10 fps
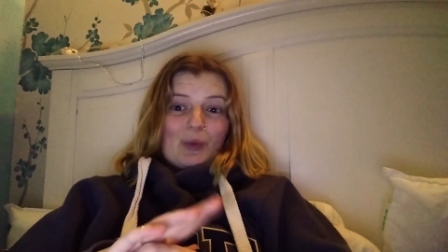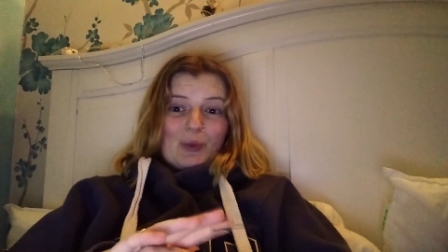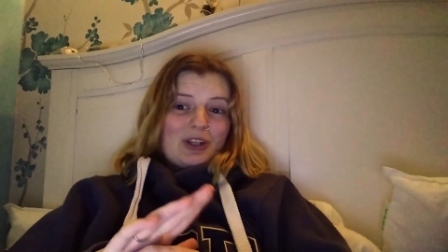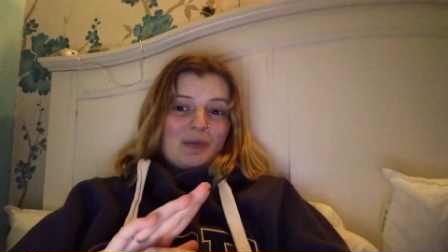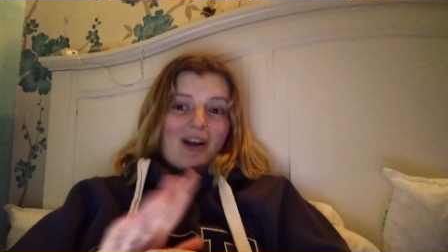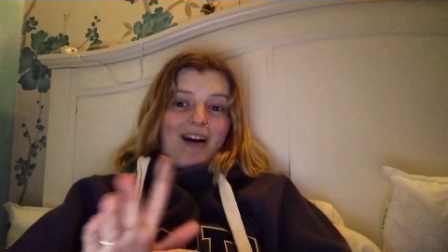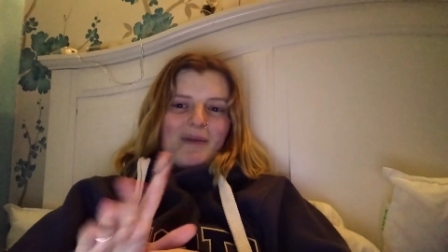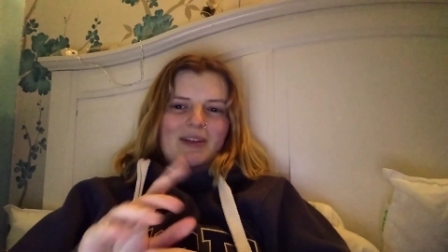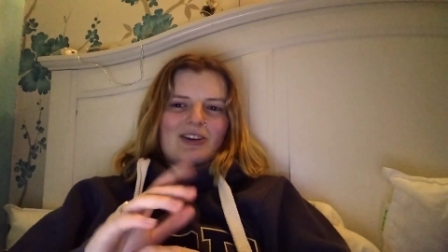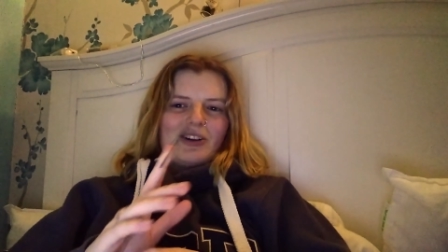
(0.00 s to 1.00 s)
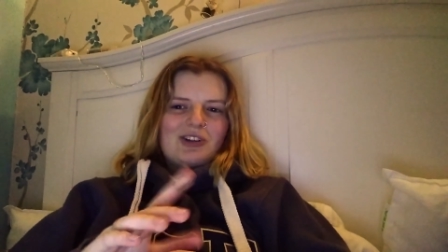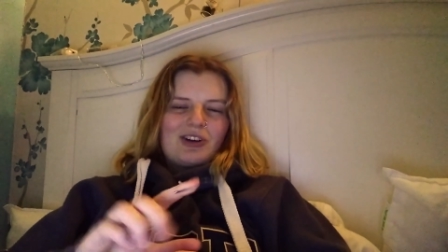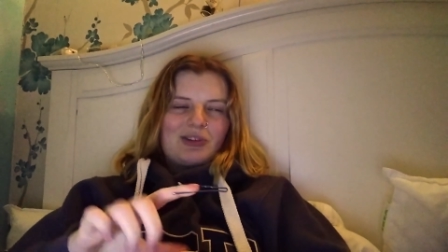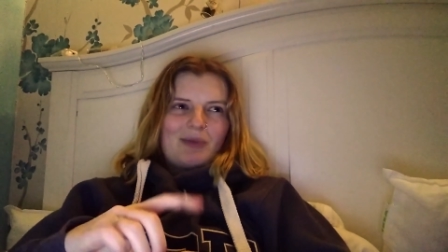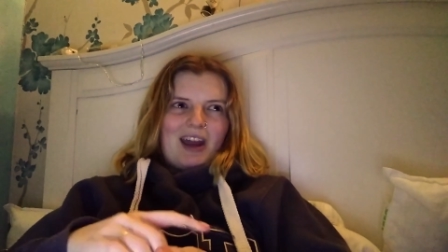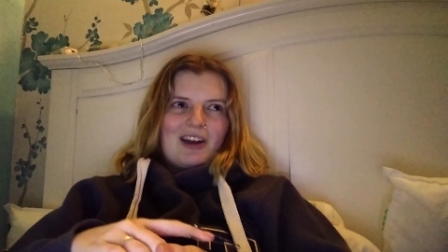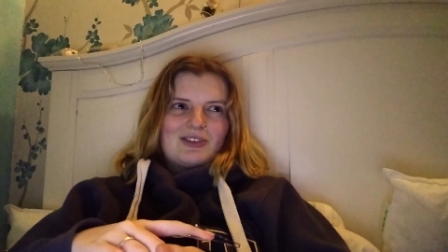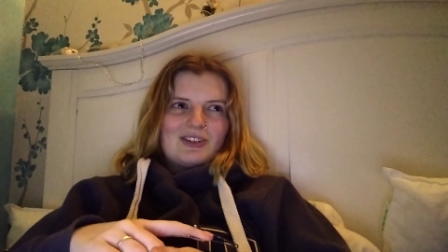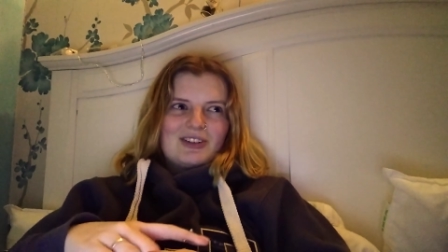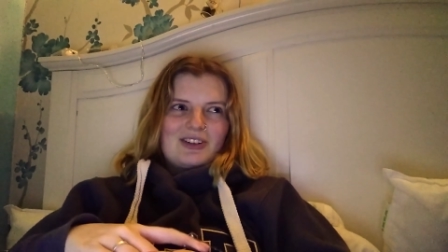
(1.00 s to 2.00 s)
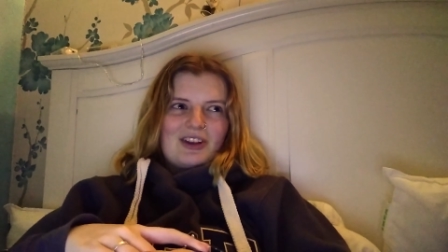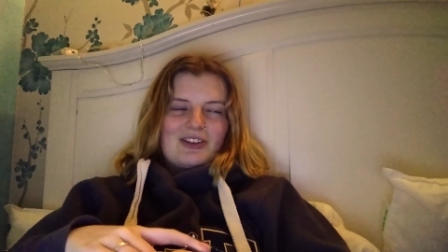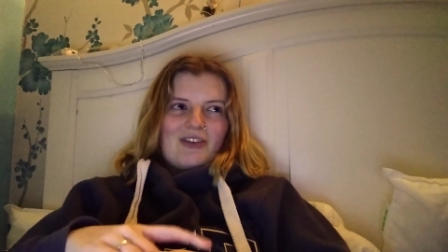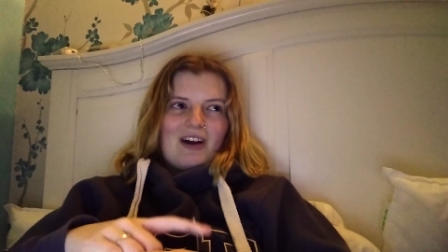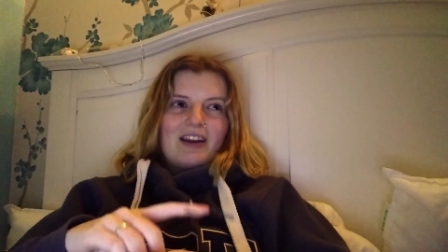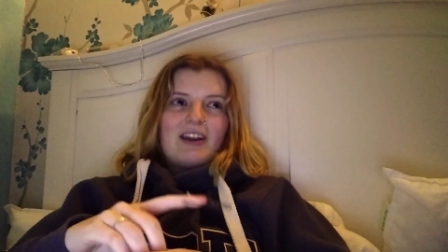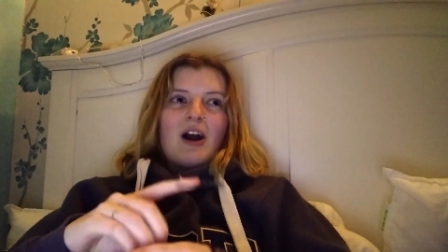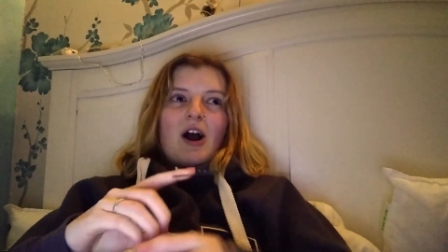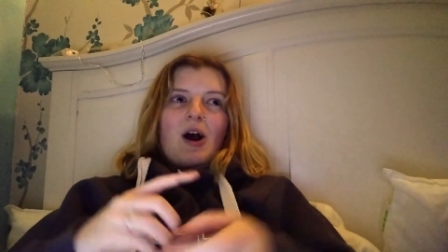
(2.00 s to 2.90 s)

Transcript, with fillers: which I'm not. I mean, they're not charging me extra, so that's fine.